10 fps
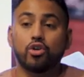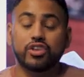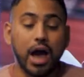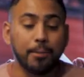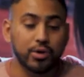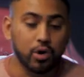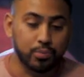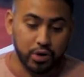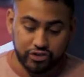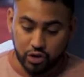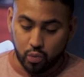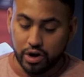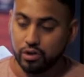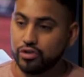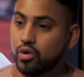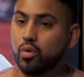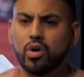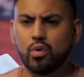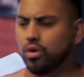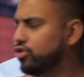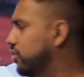Topical preaching, what it'll do, and we'll